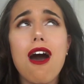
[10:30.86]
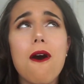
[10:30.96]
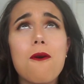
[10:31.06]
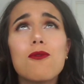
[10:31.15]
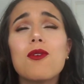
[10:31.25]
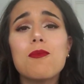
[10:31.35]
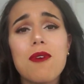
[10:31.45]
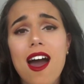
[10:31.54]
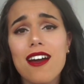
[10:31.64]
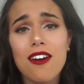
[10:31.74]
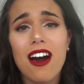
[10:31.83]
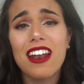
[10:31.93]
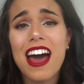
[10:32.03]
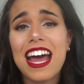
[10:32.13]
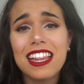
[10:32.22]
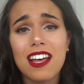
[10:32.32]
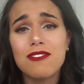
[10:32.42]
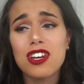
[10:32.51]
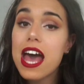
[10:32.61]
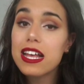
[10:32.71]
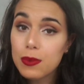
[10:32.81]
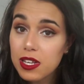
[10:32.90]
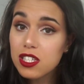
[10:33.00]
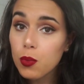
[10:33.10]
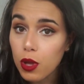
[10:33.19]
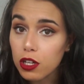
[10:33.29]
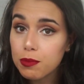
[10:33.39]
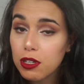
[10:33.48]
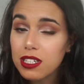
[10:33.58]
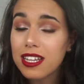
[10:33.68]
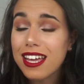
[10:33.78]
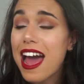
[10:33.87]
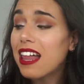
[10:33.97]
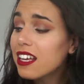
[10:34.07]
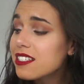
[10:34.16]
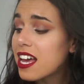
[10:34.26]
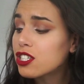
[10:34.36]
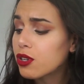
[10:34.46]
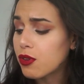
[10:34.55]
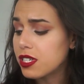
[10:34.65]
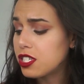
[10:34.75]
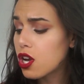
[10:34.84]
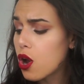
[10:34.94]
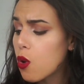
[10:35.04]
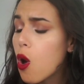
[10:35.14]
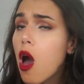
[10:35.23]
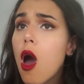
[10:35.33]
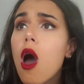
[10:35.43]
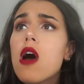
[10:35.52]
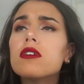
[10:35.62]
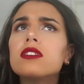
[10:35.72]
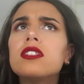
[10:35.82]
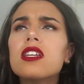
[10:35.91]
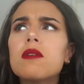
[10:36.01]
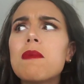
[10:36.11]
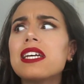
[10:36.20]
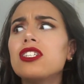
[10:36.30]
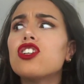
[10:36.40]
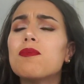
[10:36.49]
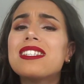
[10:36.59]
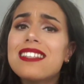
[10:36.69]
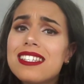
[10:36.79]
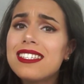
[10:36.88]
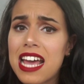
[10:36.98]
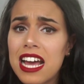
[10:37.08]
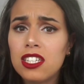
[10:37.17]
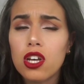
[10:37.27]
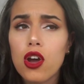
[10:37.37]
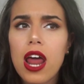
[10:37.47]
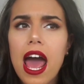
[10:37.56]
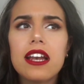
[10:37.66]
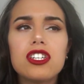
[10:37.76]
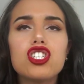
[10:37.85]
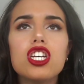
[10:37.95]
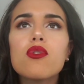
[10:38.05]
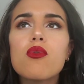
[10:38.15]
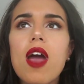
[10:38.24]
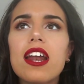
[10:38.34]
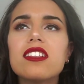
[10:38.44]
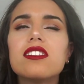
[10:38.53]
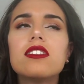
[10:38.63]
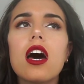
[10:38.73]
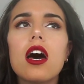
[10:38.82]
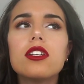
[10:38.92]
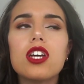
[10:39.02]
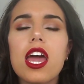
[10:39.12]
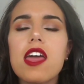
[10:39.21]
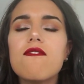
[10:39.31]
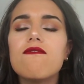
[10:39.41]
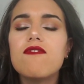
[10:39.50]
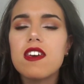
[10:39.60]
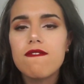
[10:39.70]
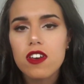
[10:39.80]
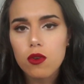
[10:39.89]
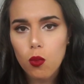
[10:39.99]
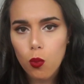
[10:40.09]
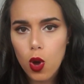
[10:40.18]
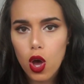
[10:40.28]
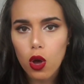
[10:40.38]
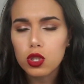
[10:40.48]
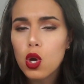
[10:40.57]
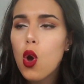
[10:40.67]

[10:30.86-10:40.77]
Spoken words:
oh my god, I loved her. As well as the world building, like Alexandra Christo did an amazing job. This is a standalone, and she created such a vivid world.